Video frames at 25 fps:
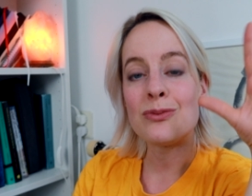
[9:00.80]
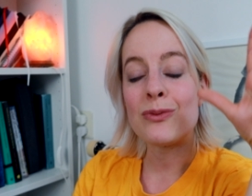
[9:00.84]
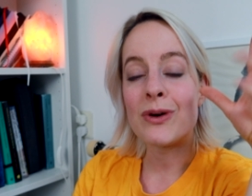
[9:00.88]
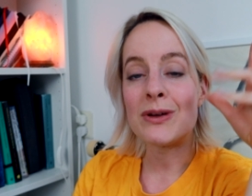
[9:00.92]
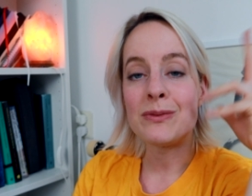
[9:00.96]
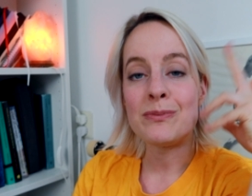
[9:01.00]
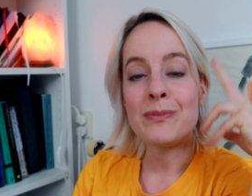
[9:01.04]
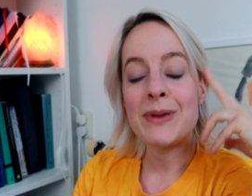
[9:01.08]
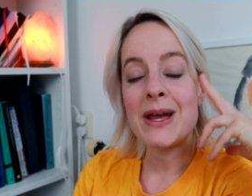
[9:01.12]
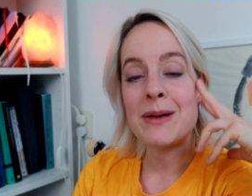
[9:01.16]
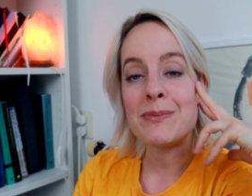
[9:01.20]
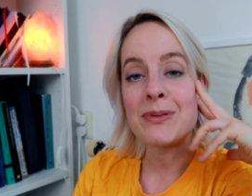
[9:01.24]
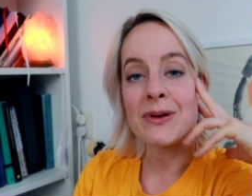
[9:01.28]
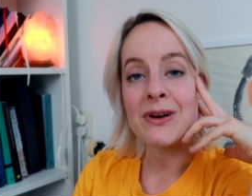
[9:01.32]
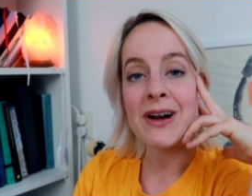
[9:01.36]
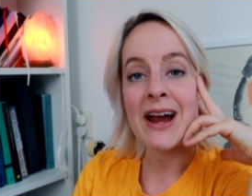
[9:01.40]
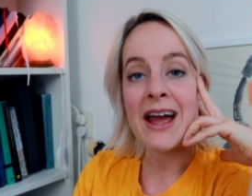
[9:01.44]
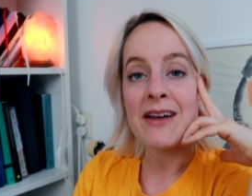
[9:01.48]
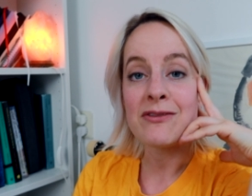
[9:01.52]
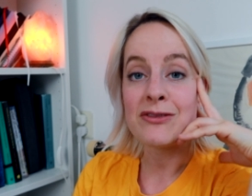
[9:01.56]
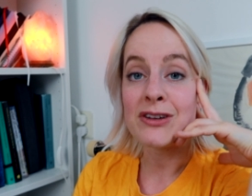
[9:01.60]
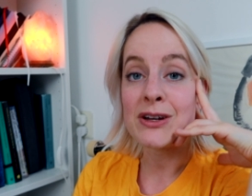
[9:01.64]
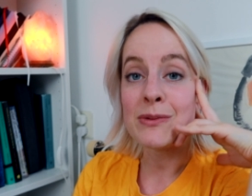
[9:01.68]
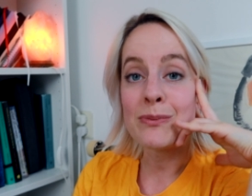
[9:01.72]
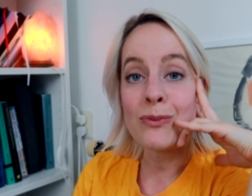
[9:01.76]
one paper
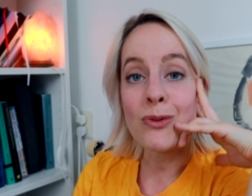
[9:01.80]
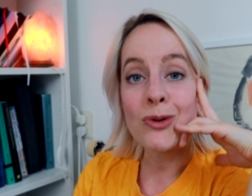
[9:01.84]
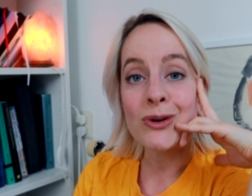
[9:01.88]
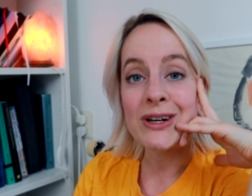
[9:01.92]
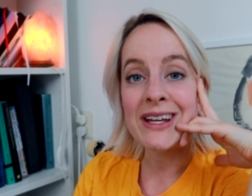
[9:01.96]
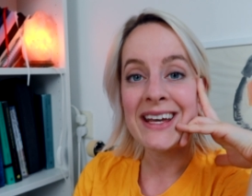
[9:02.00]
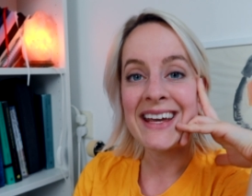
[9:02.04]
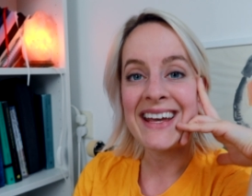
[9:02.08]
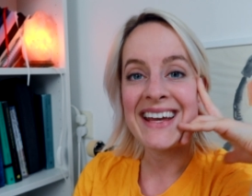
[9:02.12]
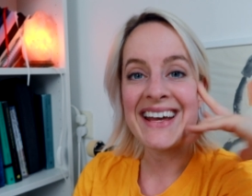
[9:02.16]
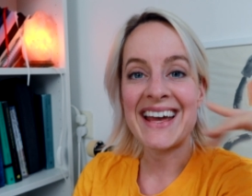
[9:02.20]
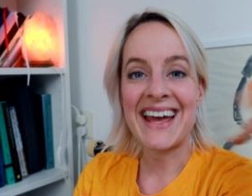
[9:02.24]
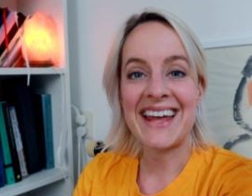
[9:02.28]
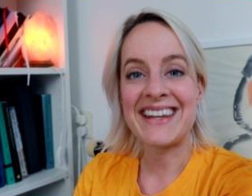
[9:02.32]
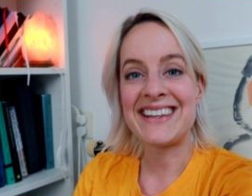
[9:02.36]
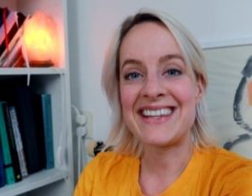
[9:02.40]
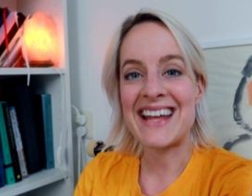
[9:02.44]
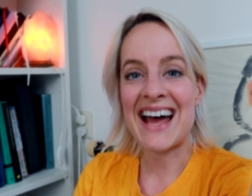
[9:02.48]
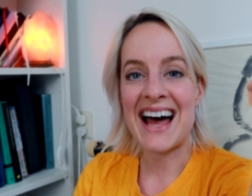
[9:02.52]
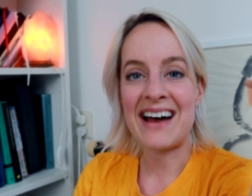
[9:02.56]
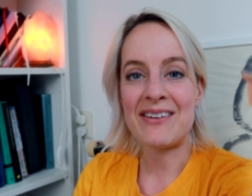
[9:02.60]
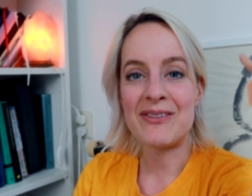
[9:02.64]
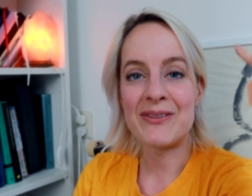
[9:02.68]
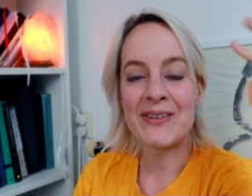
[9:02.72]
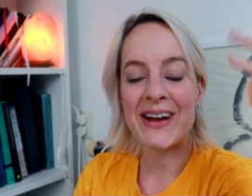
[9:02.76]
every morning, and
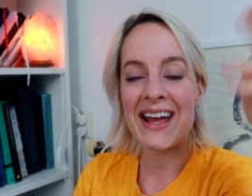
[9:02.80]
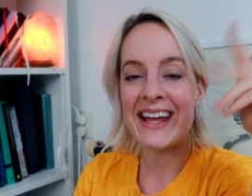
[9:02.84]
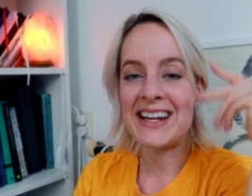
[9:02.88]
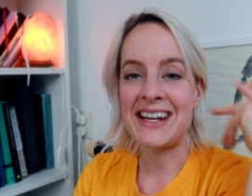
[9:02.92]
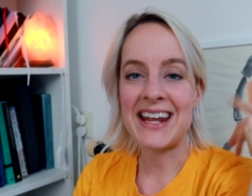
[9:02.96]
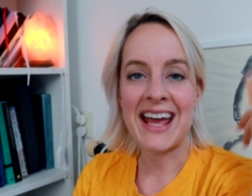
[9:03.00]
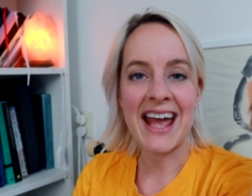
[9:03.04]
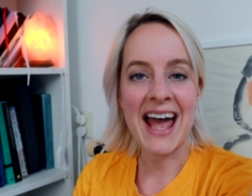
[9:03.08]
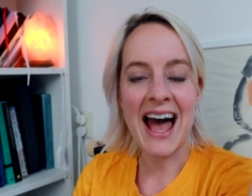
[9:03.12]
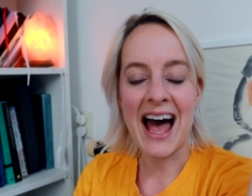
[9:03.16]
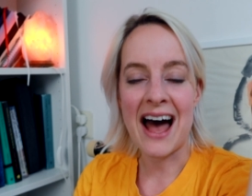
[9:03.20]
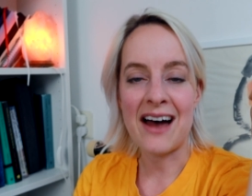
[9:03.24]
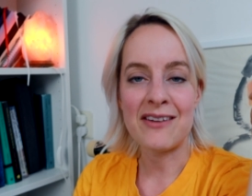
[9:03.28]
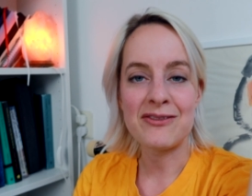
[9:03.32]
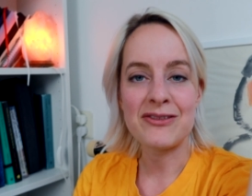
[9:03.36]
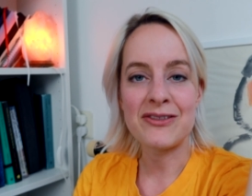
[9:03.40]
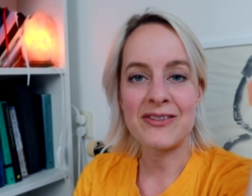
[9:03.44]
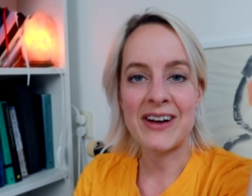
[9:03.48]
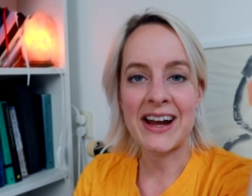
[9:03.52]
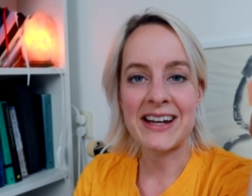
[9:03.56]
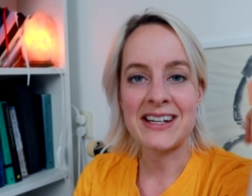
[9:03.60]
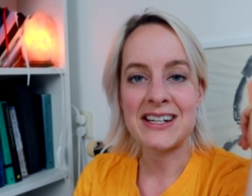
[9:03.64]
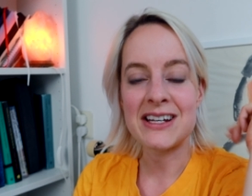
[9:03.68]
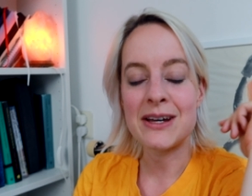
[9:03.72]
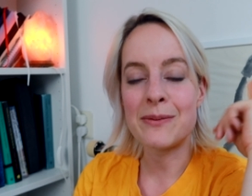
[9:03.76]
that way they have
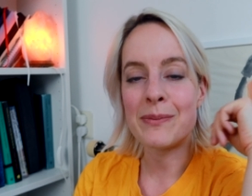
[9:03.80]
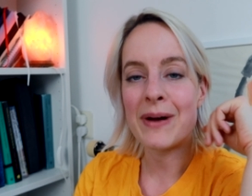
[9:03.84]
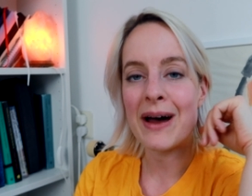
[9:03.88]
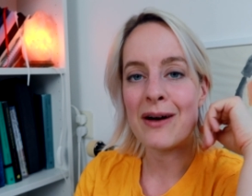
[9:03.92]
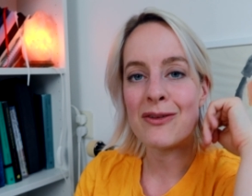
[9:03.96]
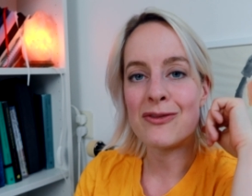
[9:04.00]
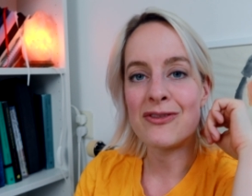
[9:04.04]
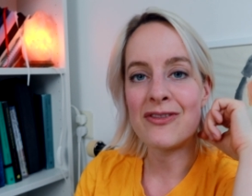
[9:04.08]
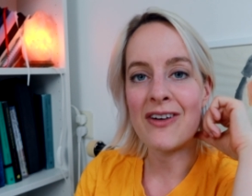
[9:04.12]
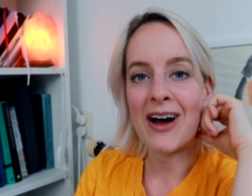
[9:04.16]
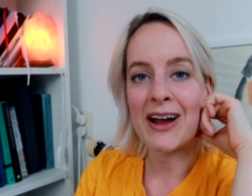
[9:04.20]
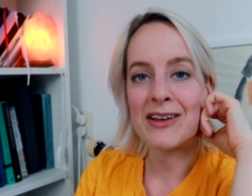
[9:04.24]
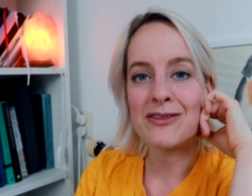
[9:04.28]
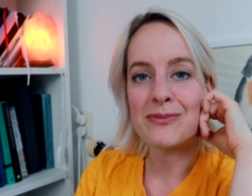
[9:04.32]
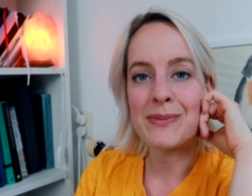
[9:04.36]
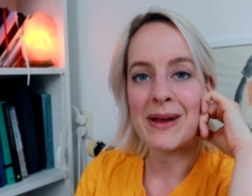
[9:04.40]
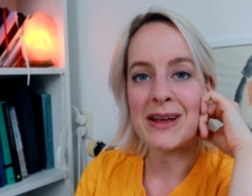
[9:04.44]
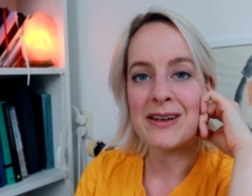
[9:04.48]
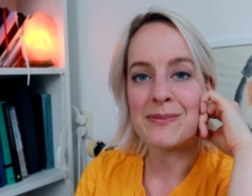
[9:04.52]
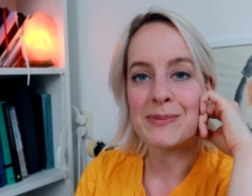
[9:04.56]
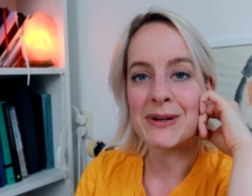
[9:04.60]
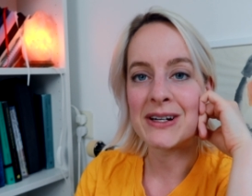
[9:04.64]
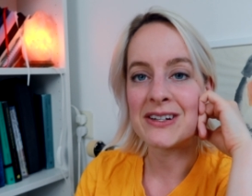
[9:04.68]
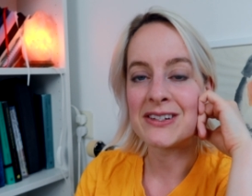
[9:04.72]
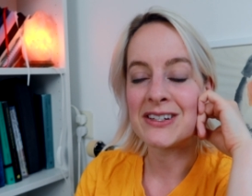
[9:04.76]
read about five
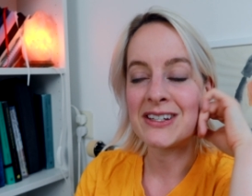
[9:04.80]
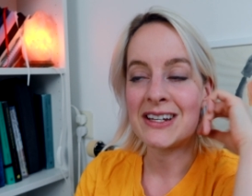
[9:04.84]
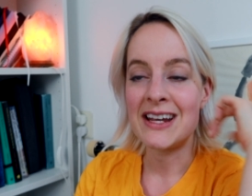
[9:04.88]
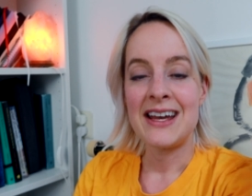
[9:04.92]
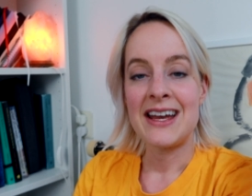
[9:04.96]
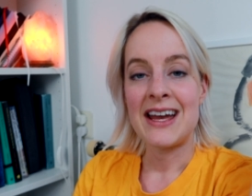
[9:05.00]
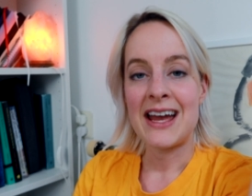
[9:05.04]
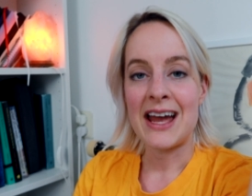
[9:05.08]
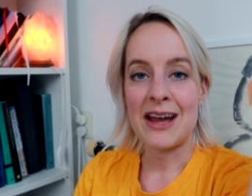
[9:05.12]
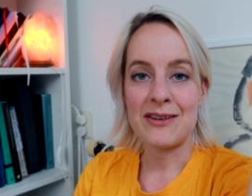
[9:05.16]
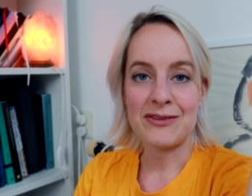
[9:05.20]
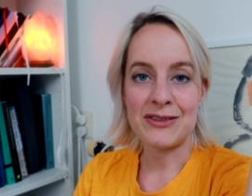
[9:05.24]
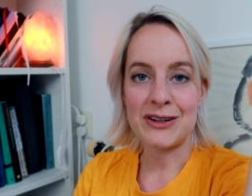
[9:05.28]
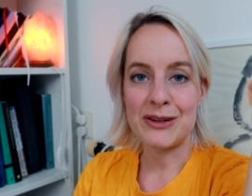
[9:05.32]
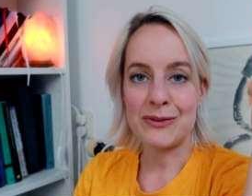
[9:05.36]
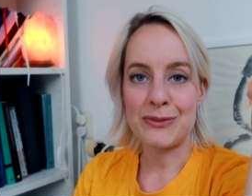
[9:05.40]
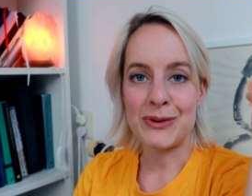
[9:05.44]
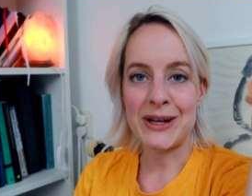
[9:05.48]
papers every